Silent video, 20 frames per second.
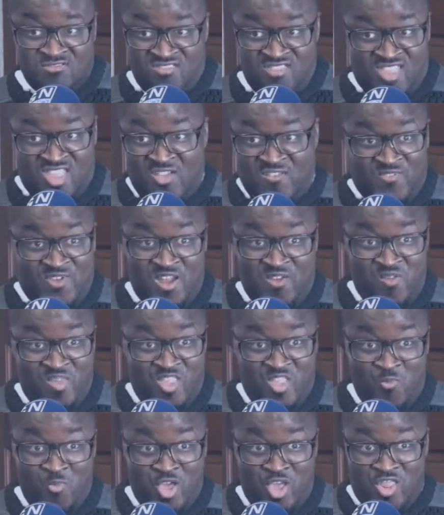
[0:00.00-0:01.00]
stuff like
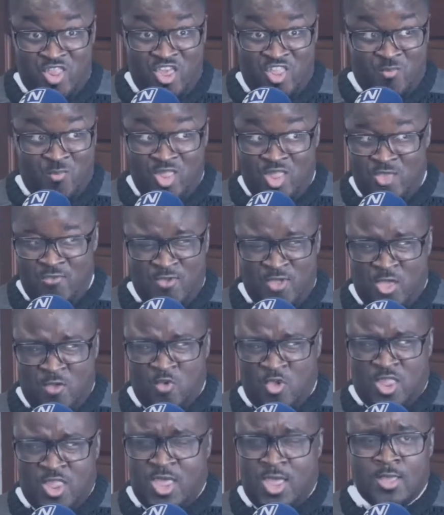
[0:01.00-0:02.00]
reasonable adjustment, they think,
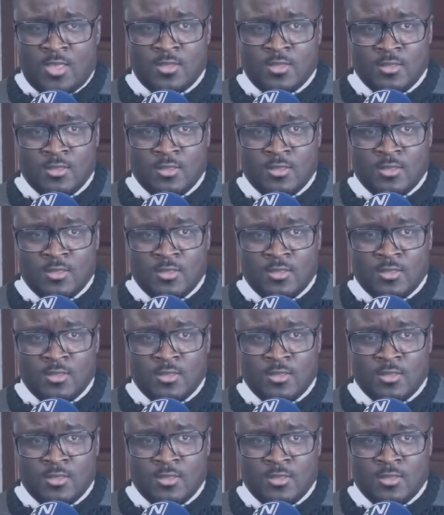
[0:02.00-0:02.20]
what's that?